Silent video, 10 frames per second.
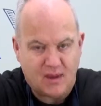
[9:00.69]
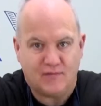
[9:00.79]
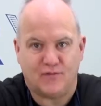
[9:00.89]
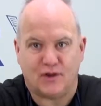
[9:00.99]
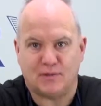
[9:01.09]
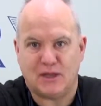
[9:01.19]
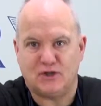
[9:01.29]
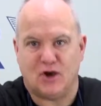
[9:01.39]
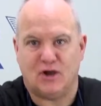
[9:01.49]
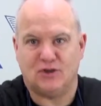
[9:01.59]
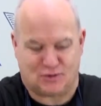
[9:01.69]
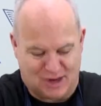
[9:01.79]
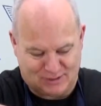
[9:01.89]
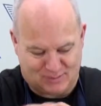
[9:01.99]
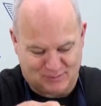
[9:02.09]
in front of me, John,
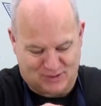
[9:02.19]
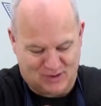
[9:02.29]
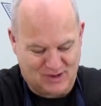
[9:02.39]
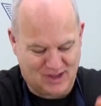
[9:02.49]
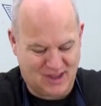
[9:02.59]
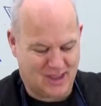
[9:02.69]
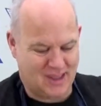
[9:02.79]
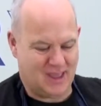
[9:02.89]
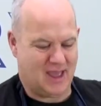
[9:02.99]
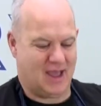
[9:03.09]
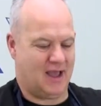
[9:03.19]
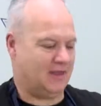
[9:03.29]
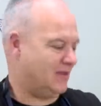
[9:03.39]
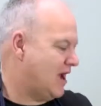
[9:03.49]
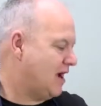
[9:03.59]
try some too.
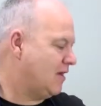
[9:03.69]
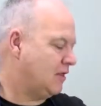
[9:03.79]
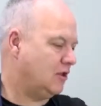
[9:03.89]
And the